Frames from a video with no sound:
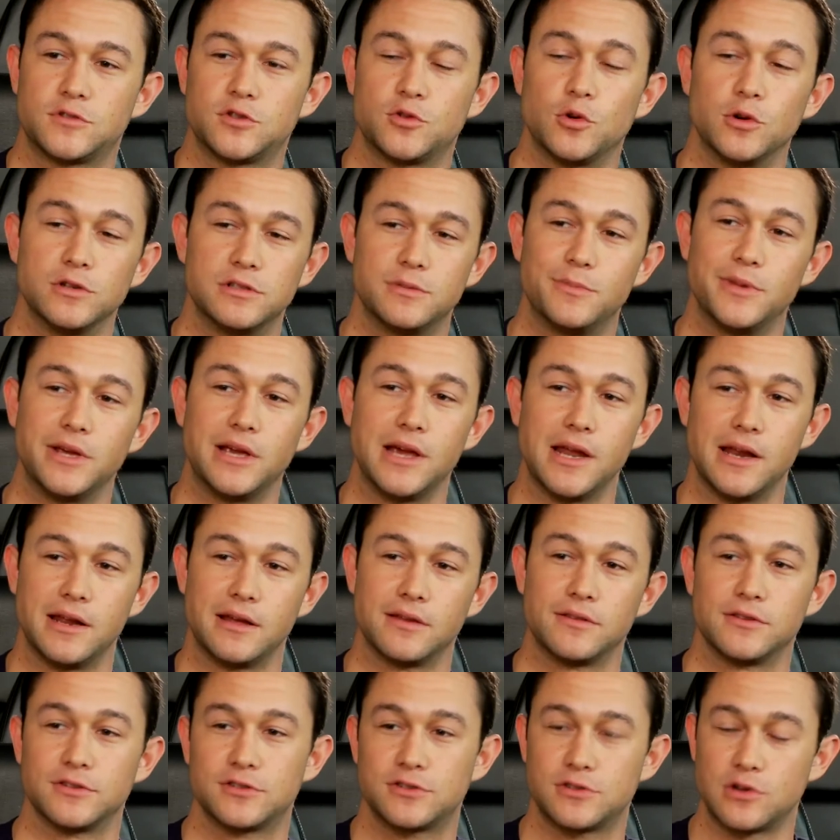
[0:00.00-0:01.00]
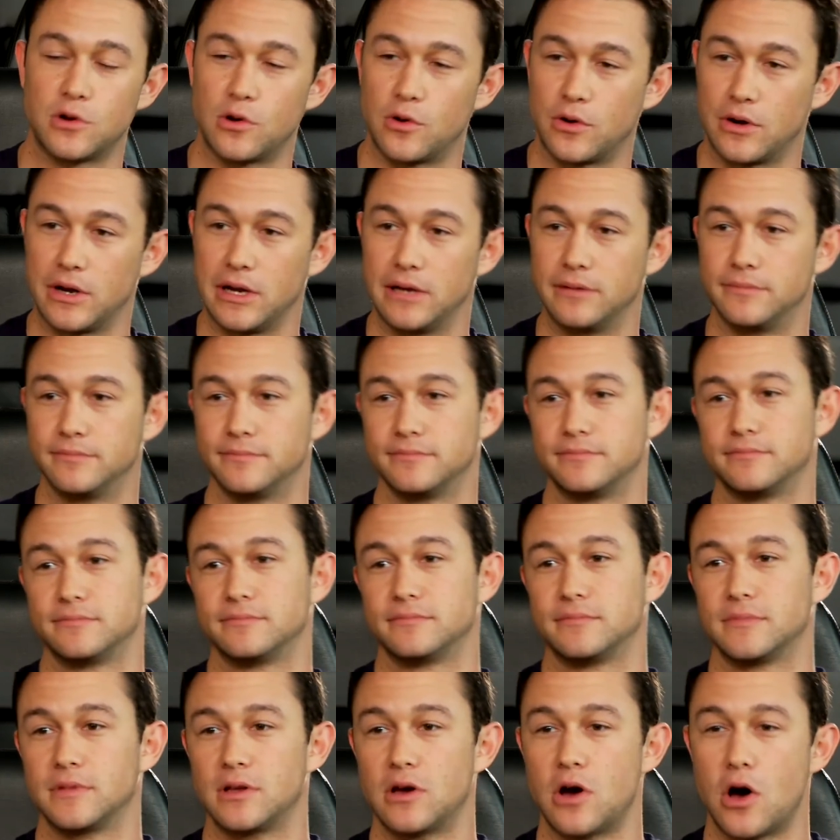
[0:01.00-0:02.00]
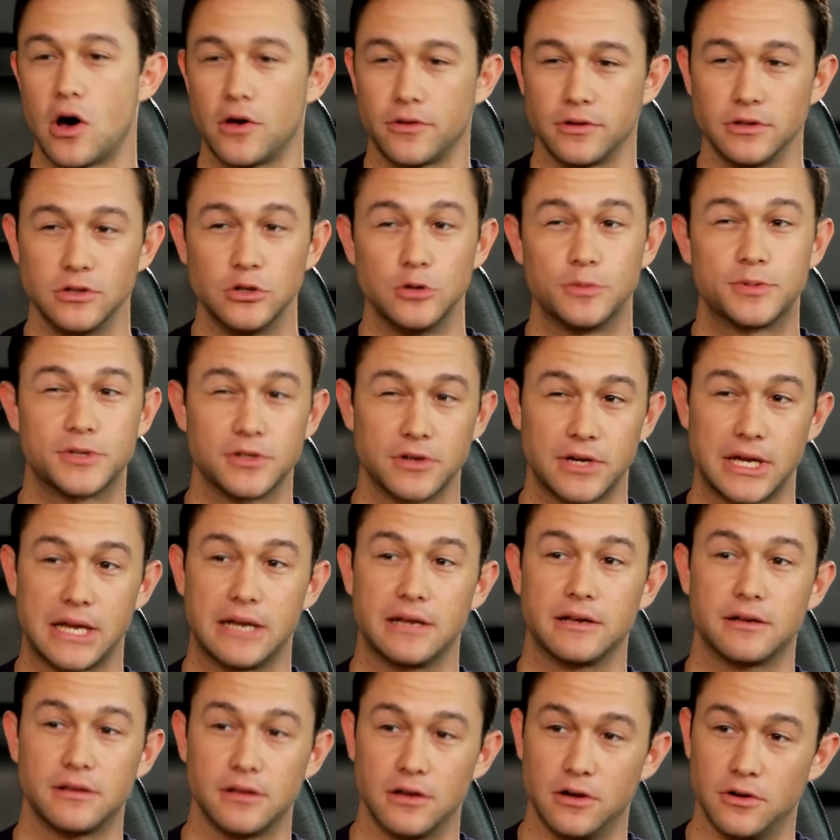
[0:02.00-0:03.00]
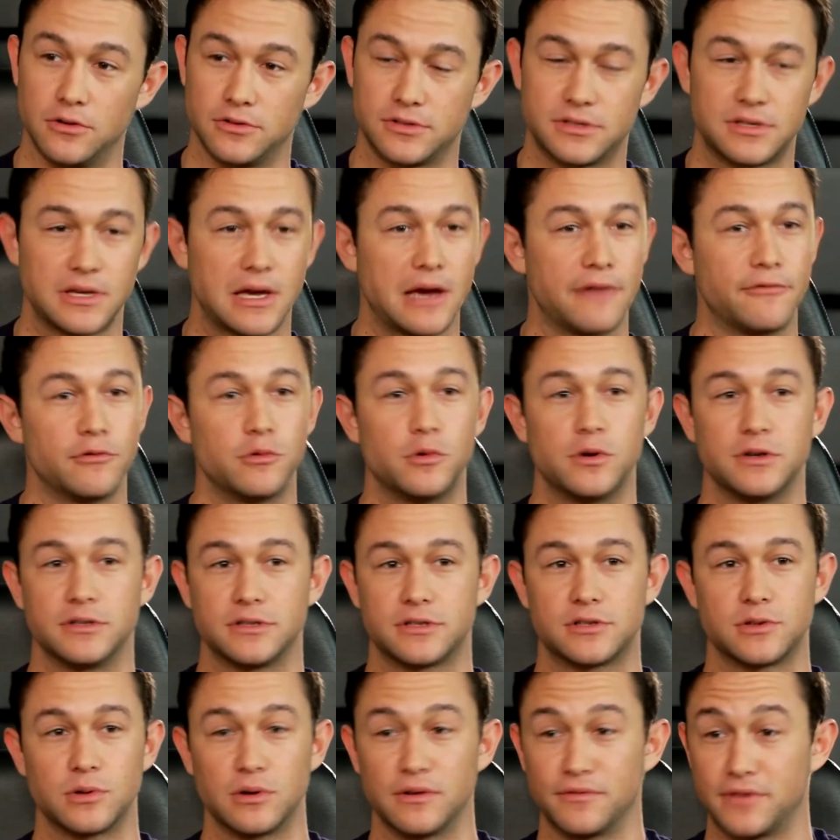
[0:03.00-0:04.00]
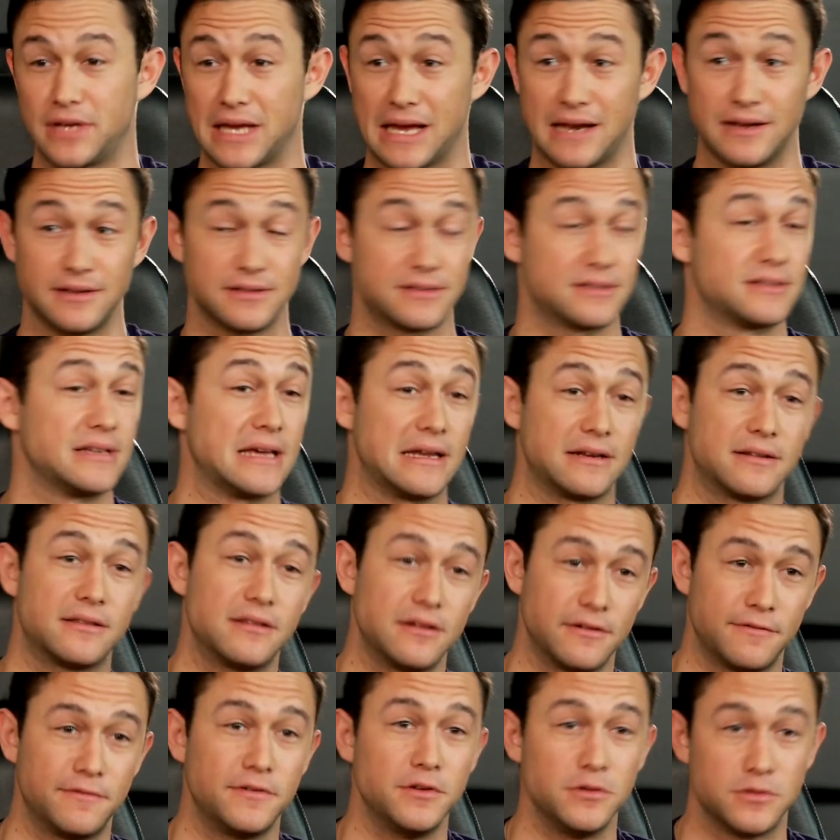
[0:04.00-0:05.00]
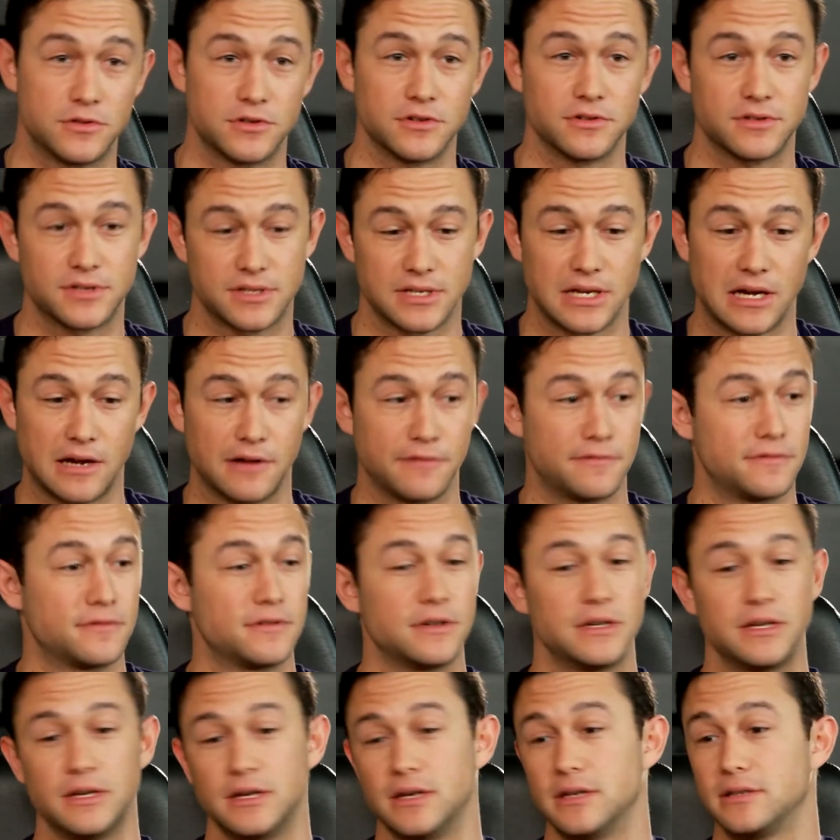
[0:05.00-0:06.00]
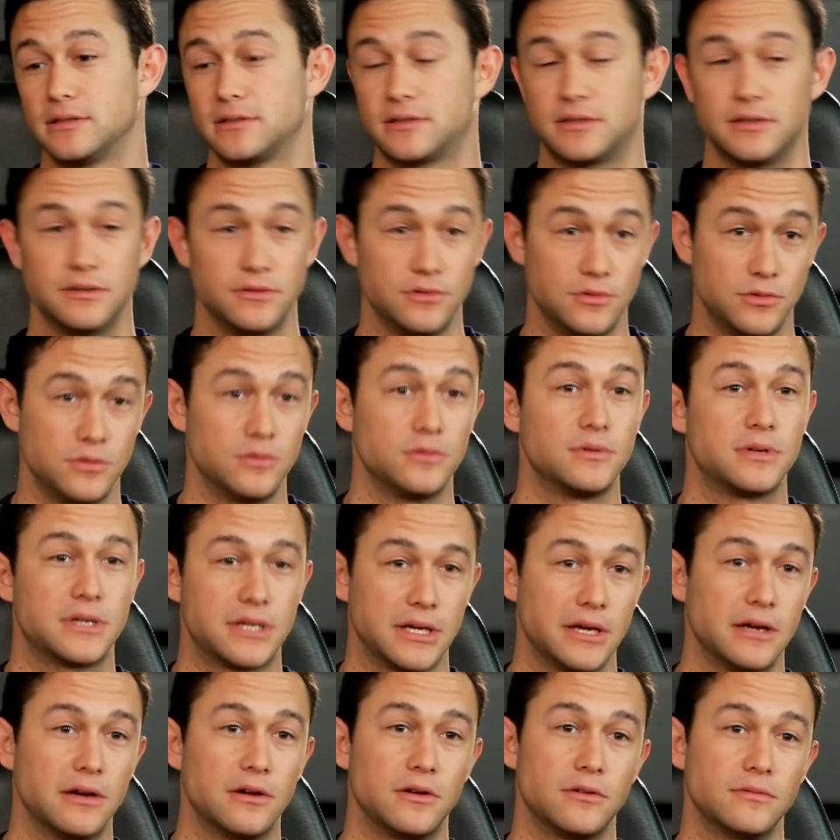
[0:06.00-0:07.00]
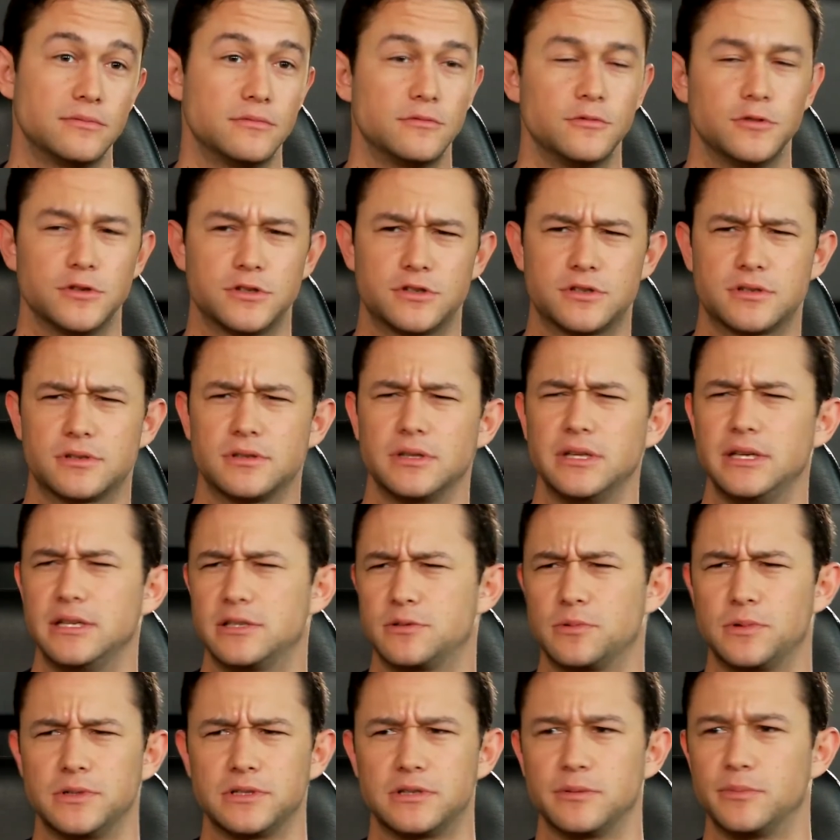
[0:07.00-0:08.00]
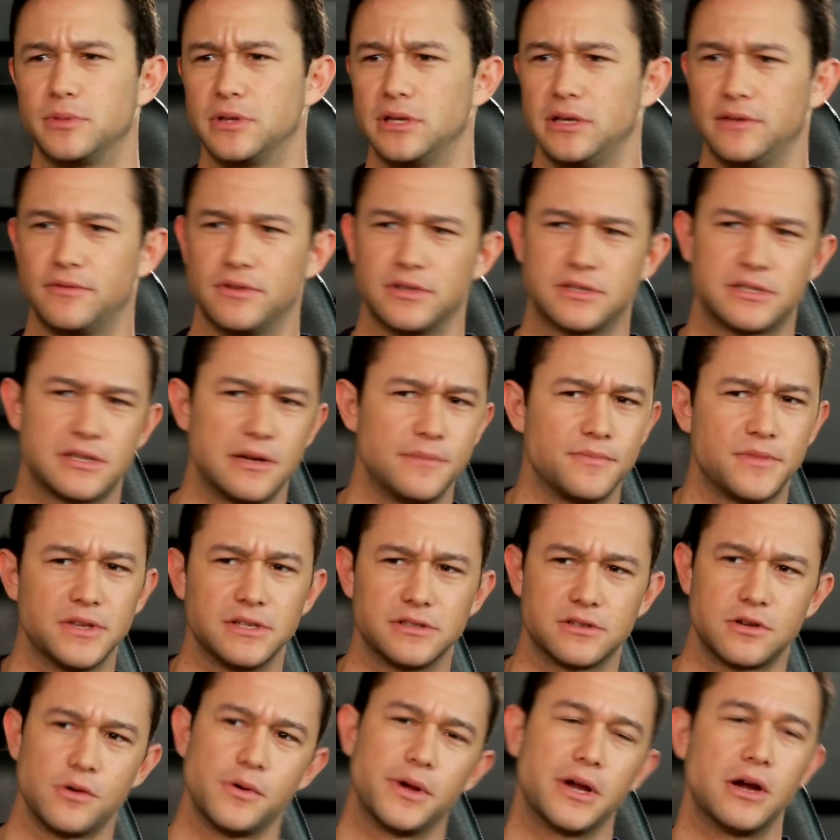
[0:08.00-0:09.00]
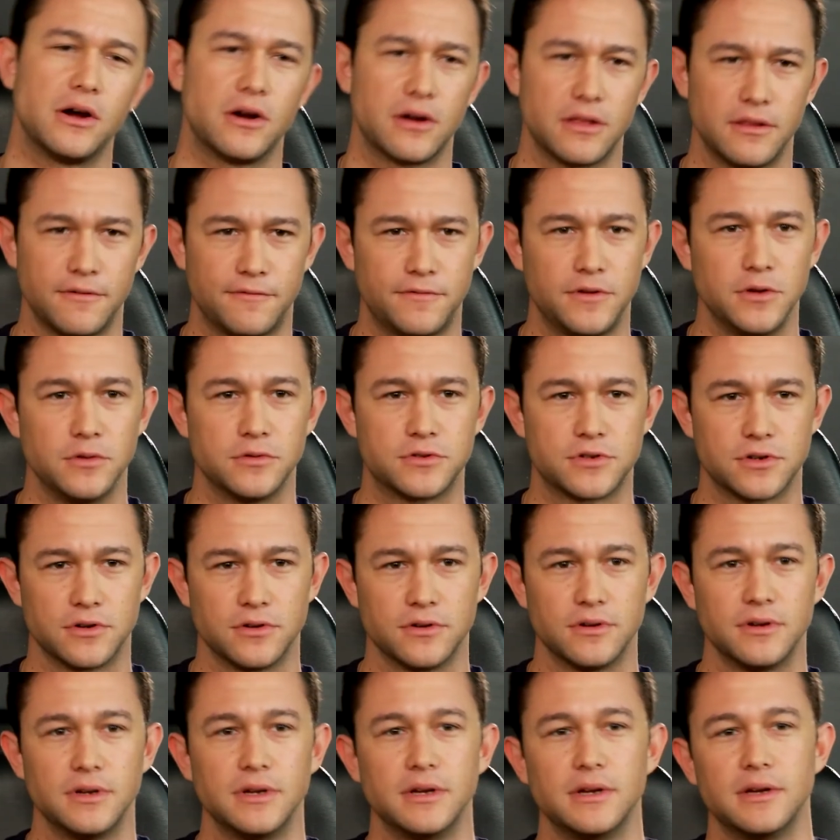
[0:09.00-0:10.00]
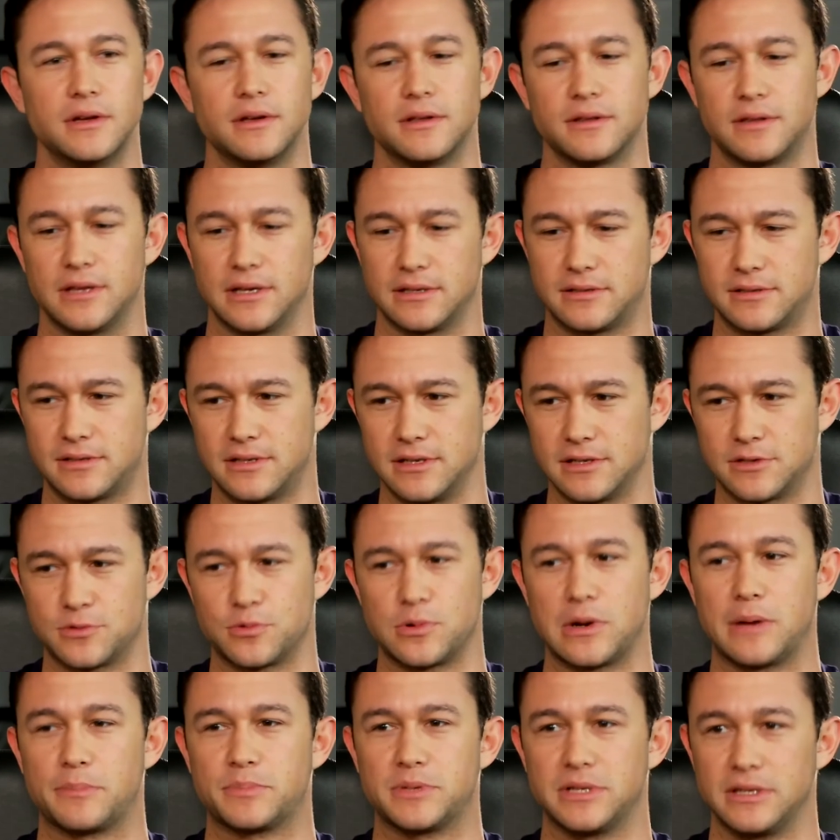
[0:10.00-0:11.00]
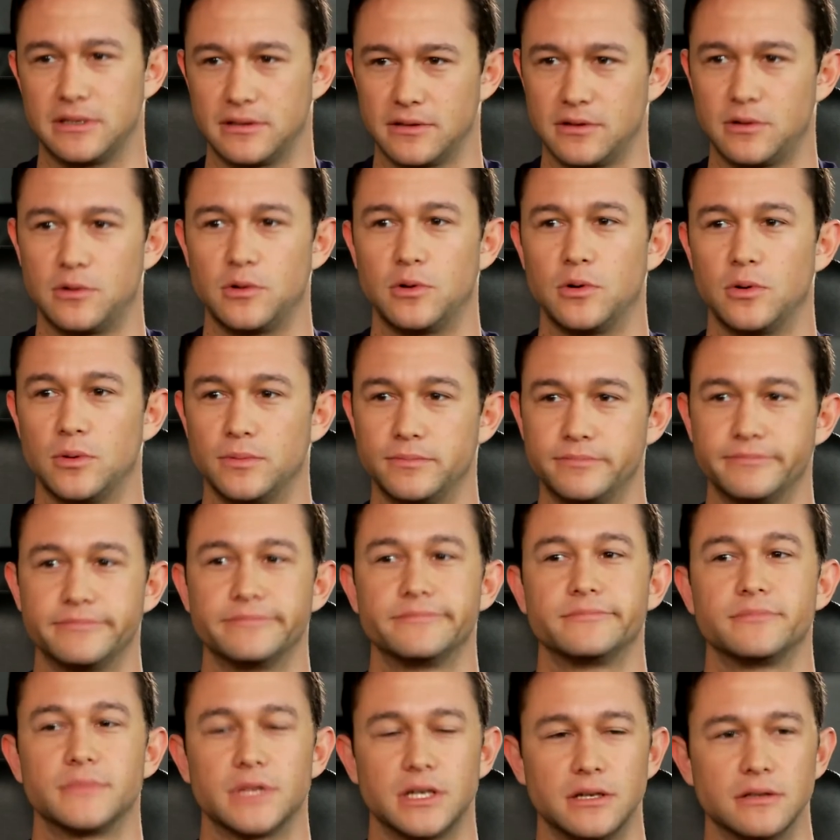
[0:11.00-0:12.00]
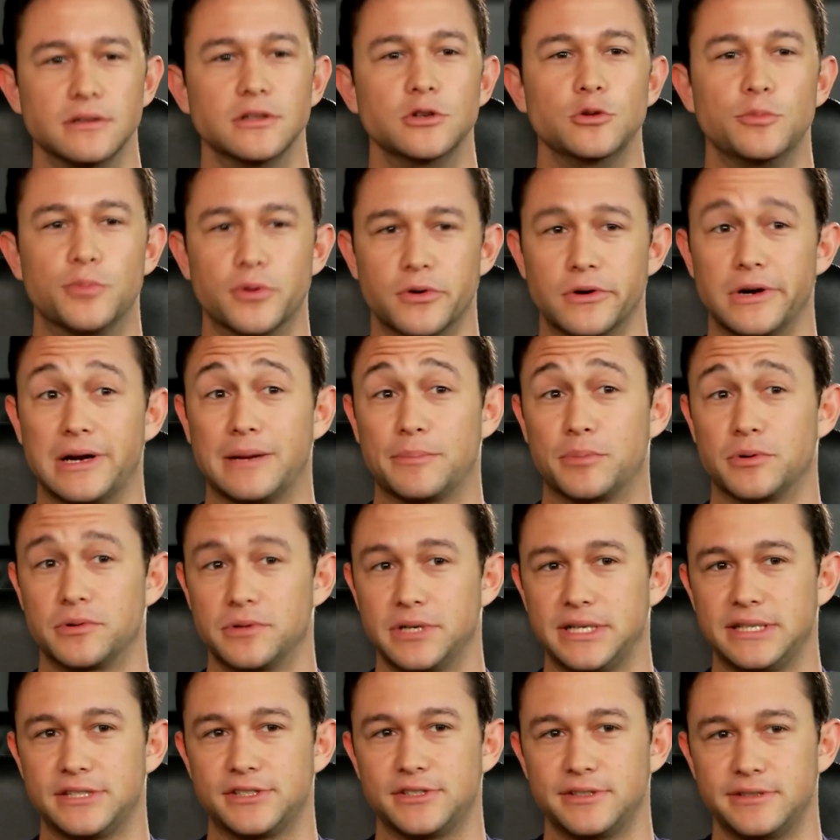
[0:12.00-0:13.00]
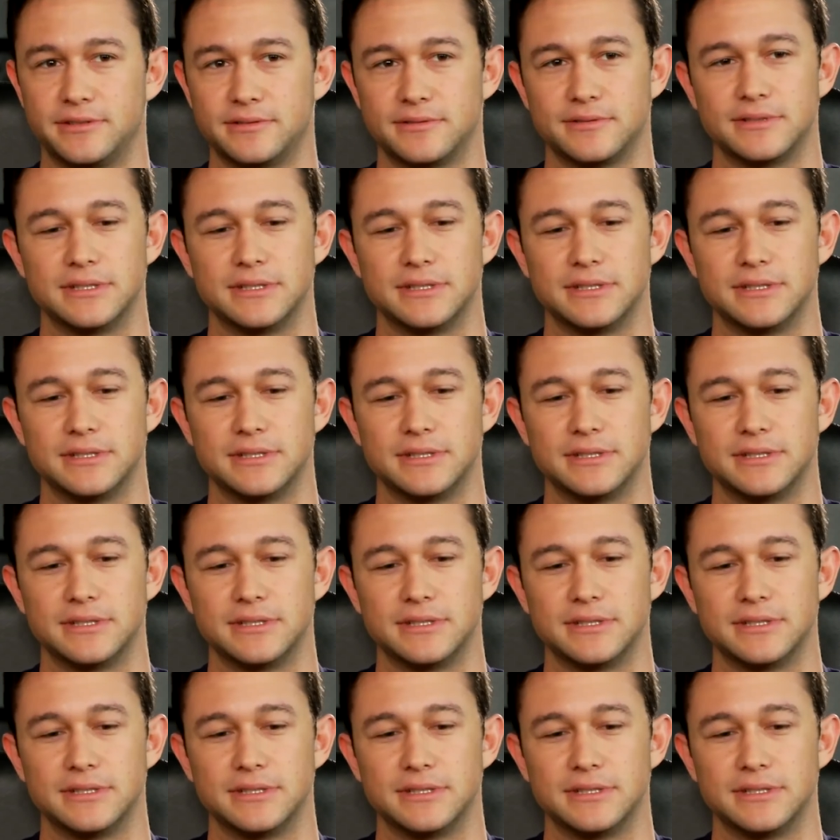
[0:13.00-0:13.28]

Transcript: towards the beginning of the story, all the loops are getting closed. Everyone's sort of getting sent their future self to kill, which leads one to believe that something's going on in the future that's disrupting the whole Looper operation.